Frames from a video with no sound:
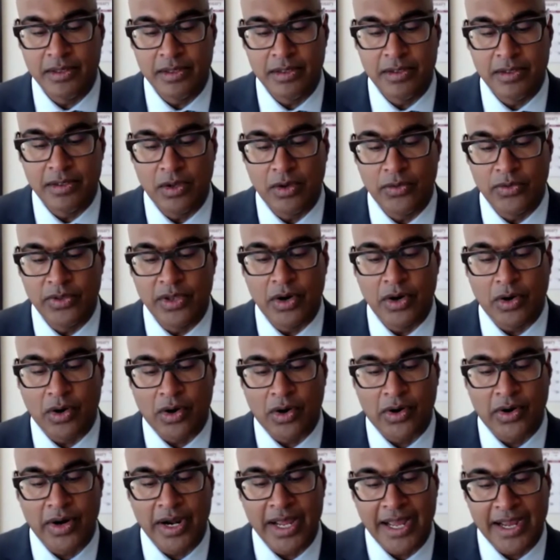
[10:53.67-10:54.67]
there
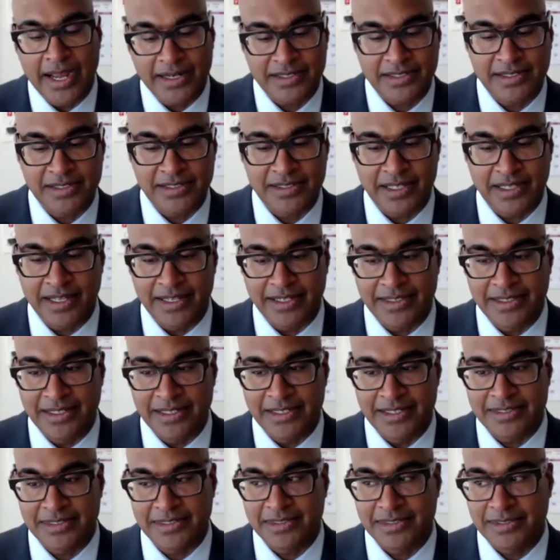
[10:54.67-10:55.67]
are actions like
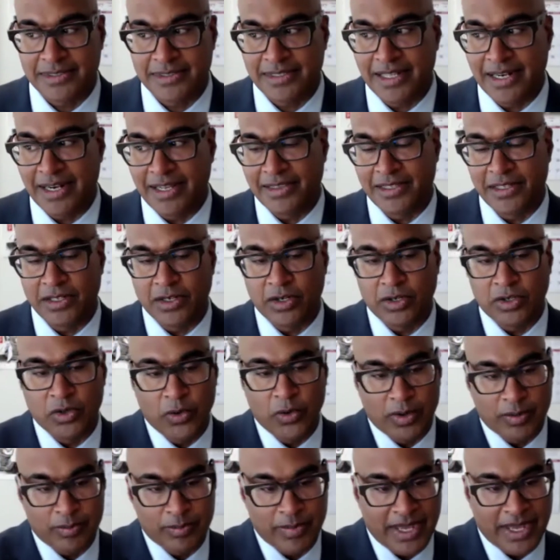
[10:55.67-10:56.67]
this that I think are
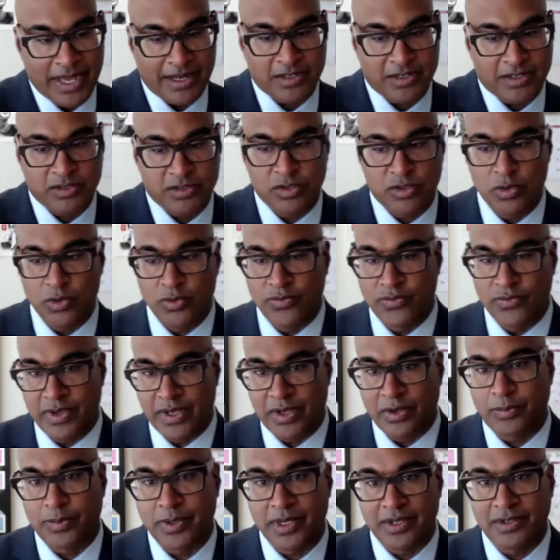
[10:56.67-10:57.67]
going back to
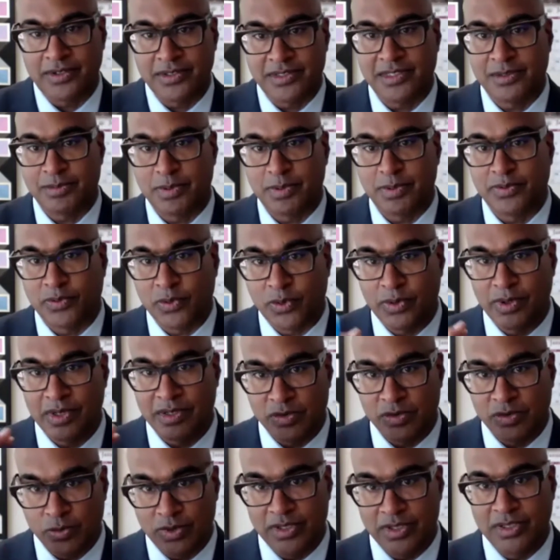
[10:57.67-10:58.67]
failed policies before,
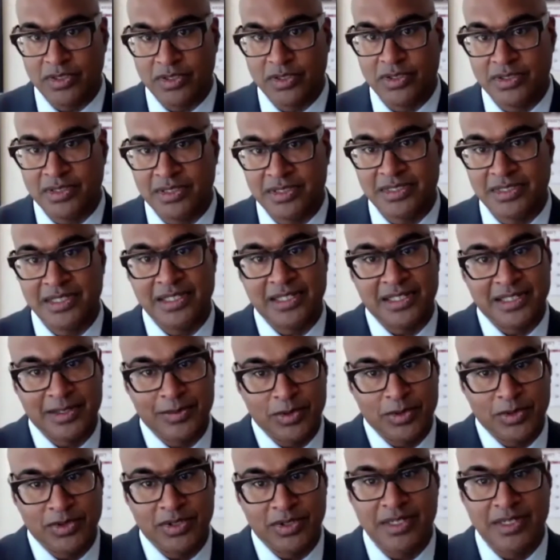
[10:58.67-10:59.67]
it's really good to see the
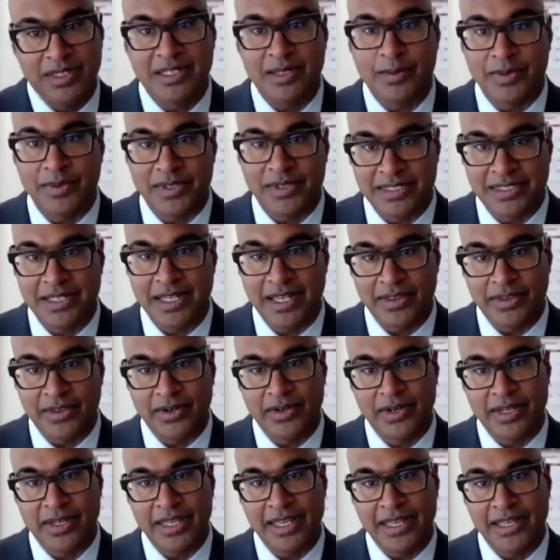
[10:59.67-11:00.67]
community coming
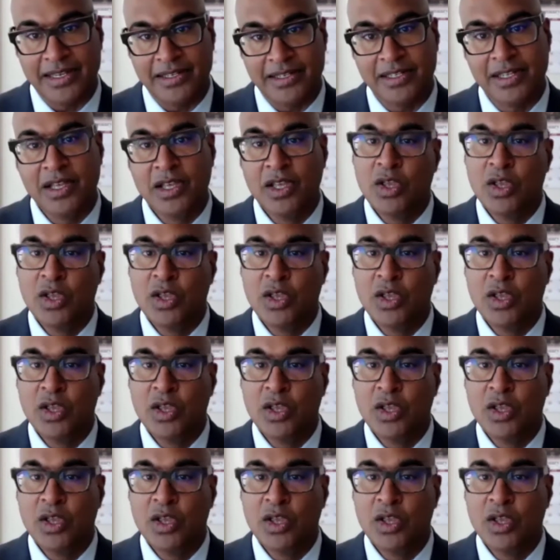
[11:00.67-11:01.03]
together. And